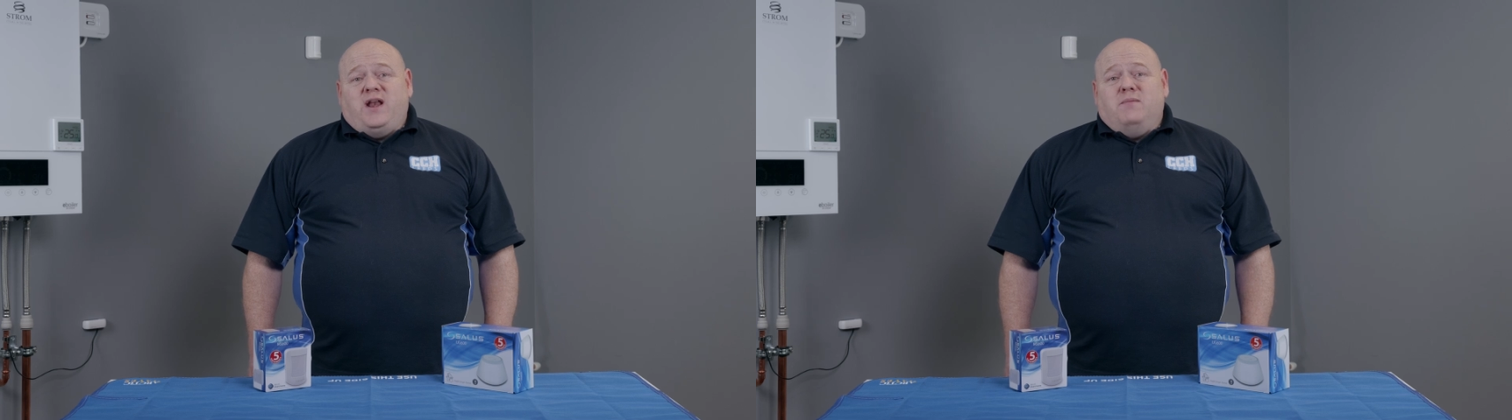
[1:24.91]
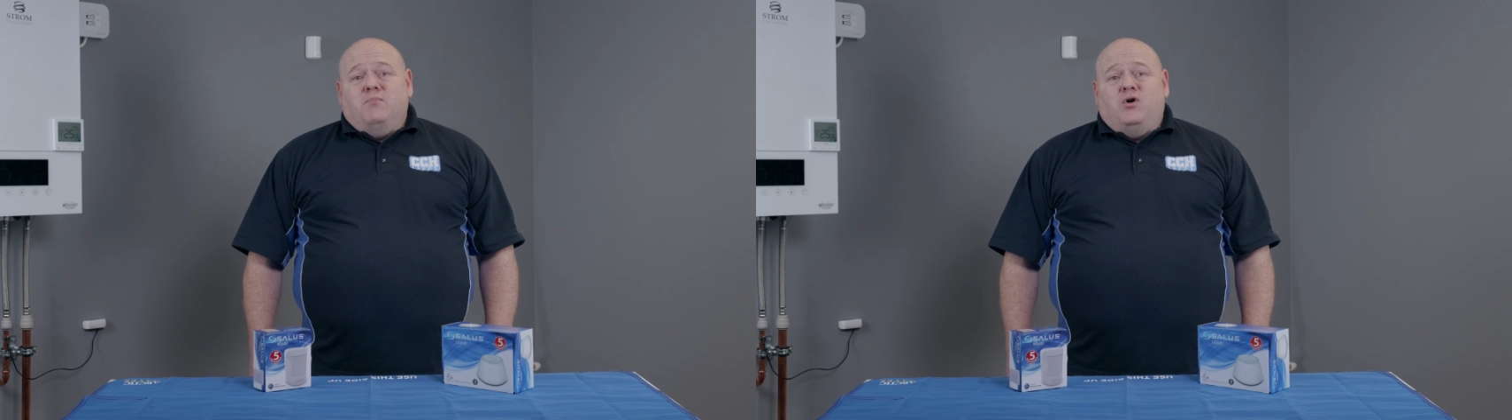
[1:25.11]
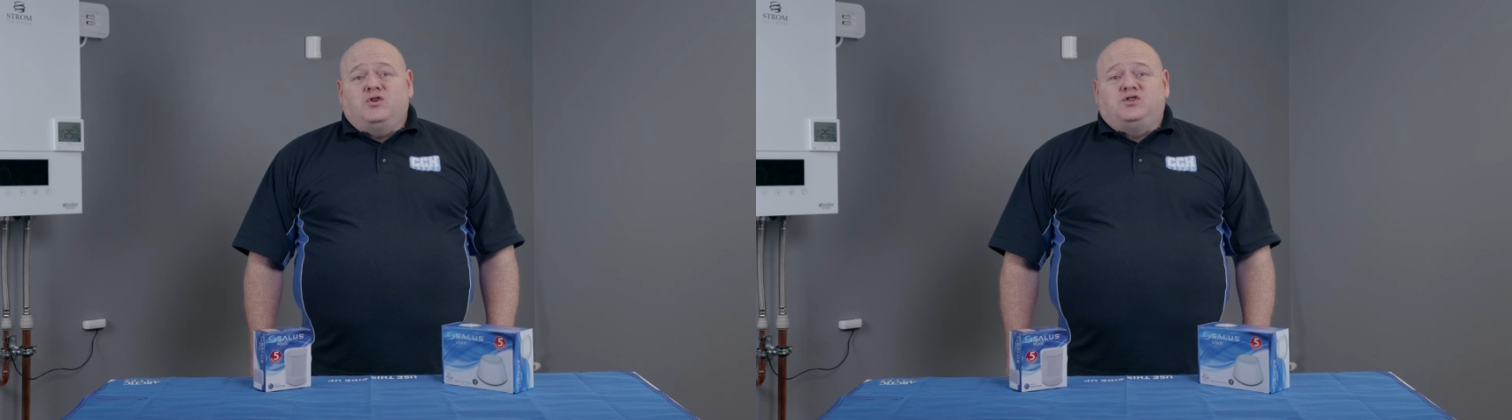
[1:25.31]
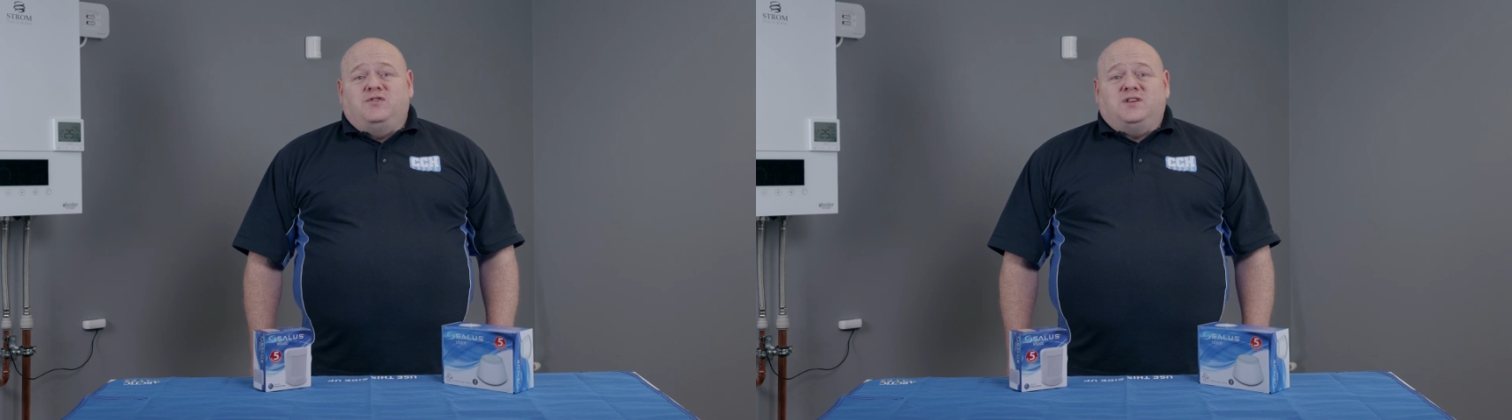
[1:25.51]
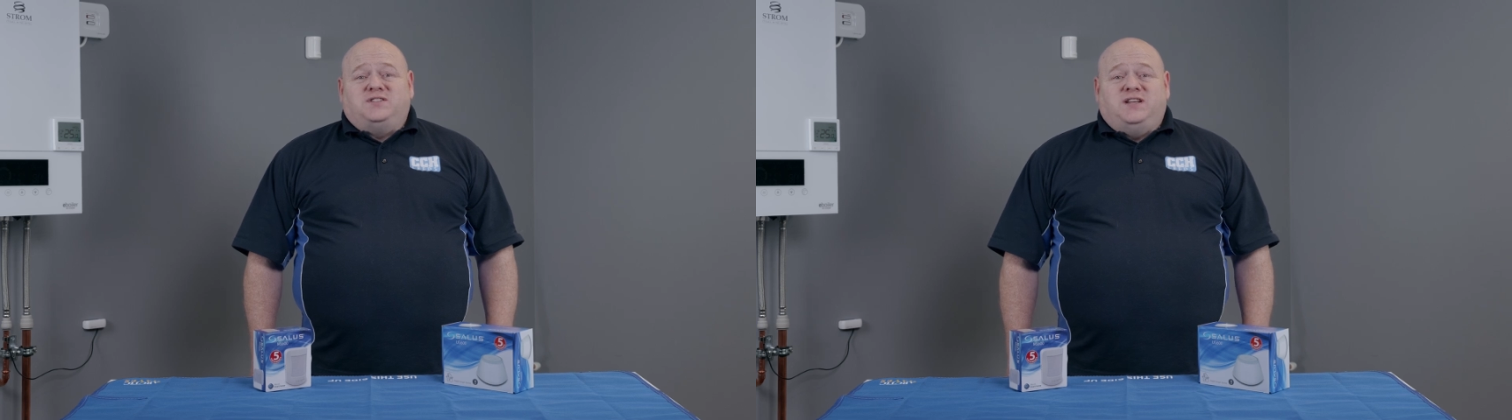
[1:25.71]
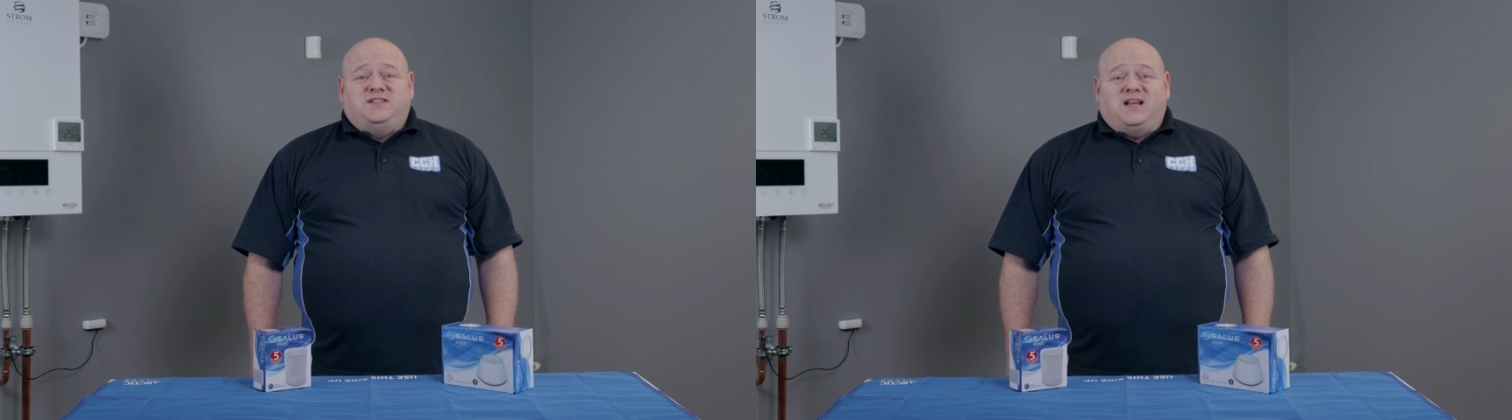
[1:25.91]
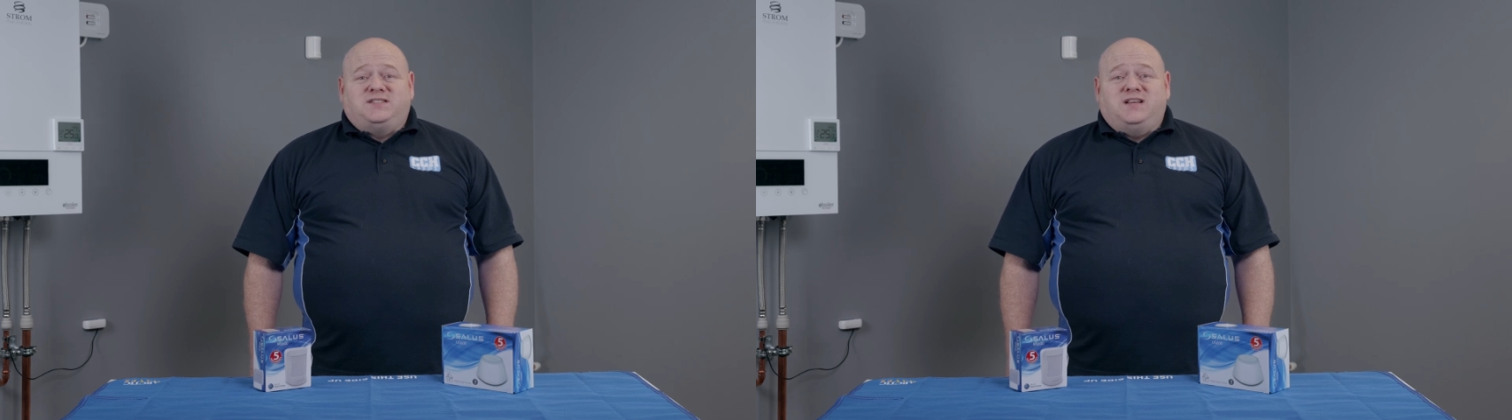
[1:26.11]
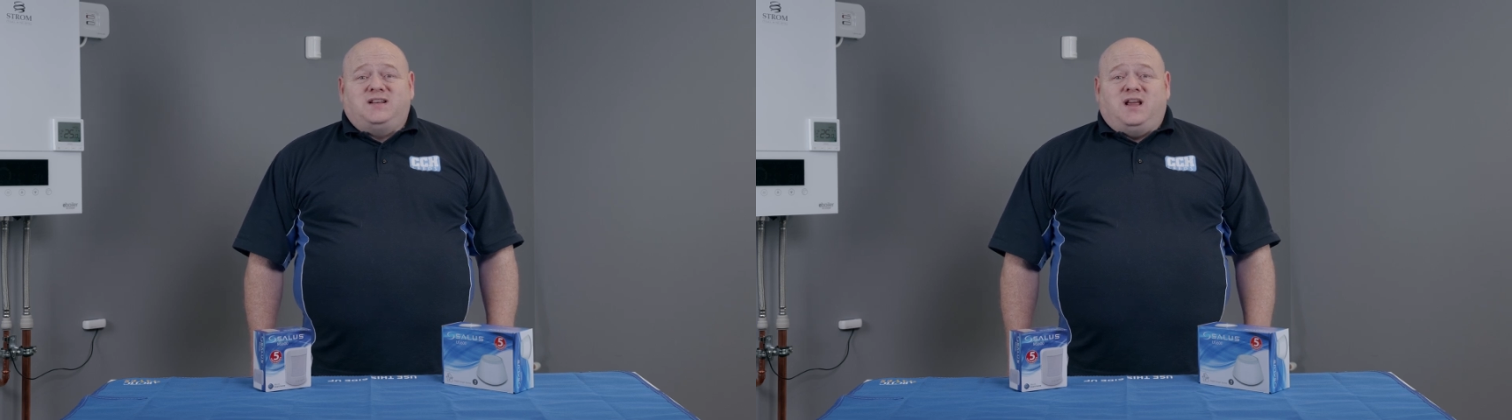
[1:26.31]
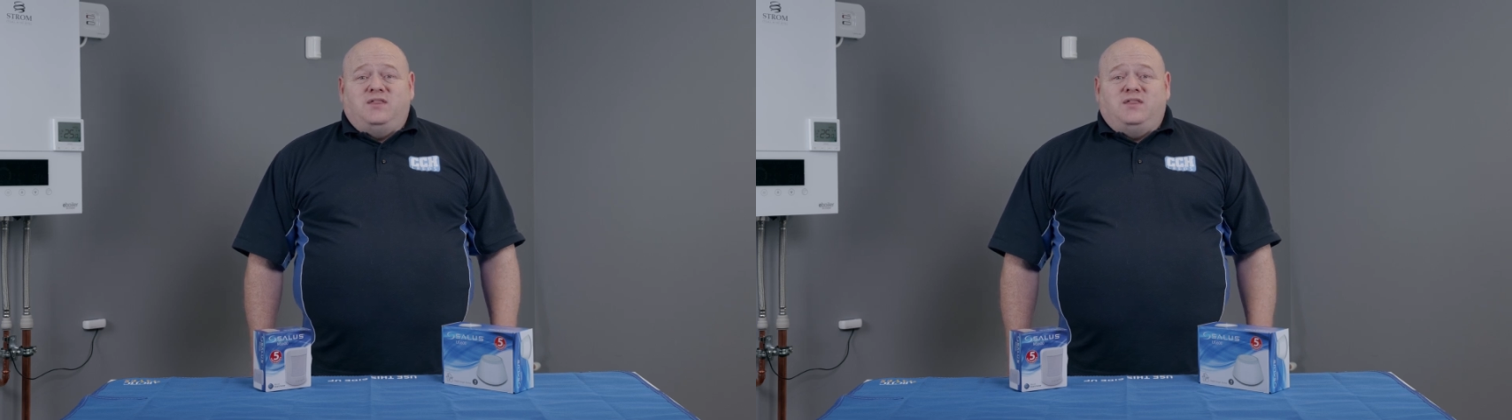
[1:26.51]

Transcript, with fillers: any motion that's detected